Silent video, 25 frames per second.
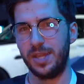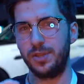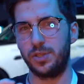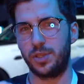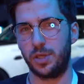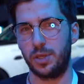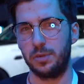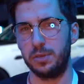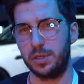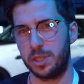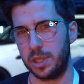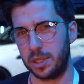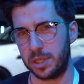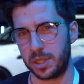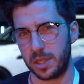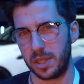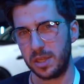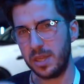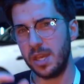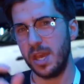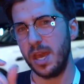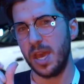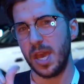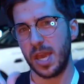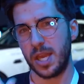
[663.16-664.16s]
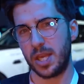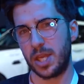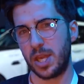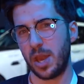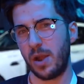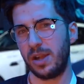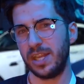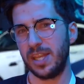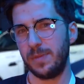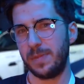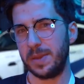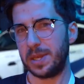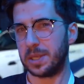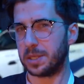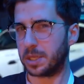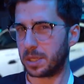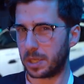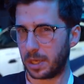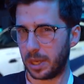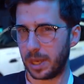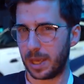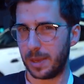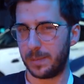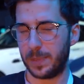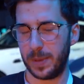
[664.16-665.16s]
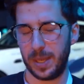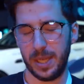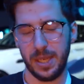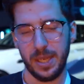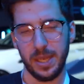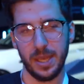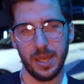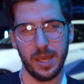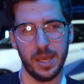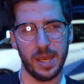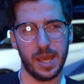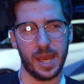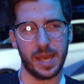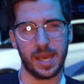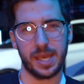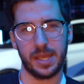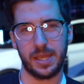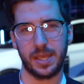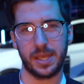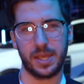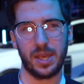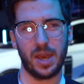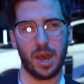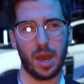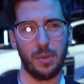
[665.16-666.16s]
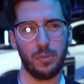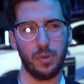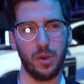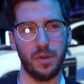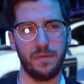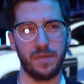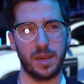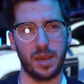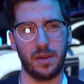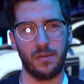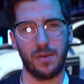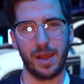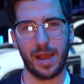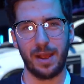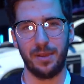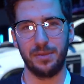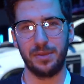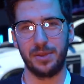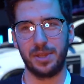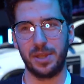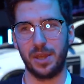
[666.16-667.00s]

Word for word: induce just a tiny bit of slip and get the car moving around.